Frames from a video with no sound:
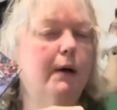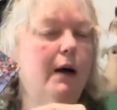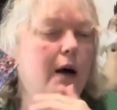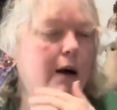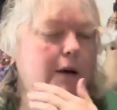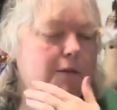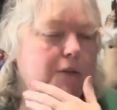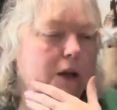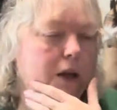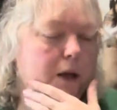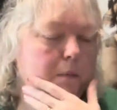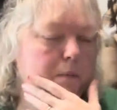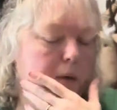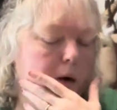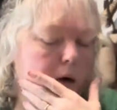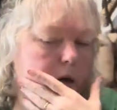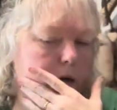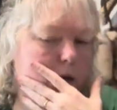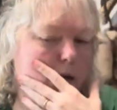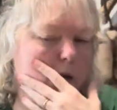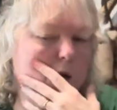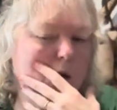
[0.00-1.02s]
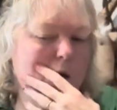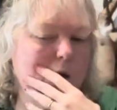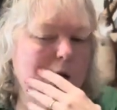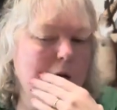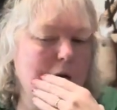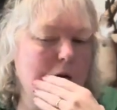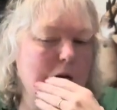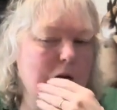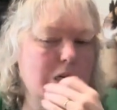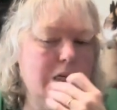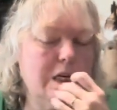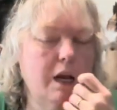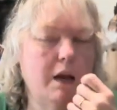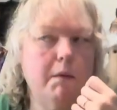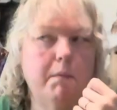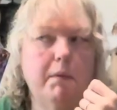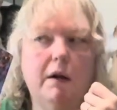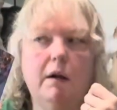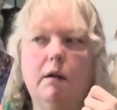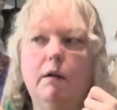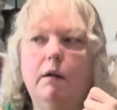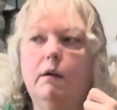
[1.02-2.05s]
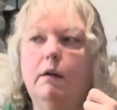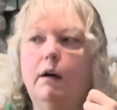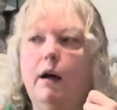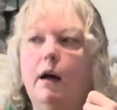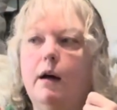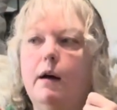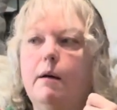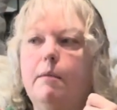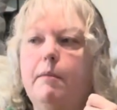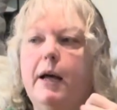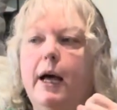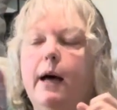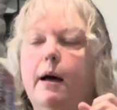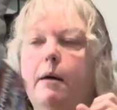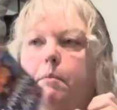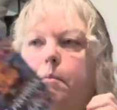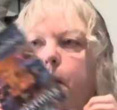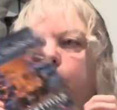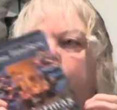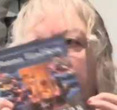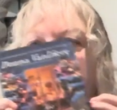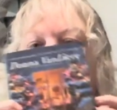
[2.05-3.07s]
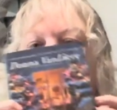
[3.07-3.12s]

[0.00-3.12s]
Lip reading: off a bargain table at Books A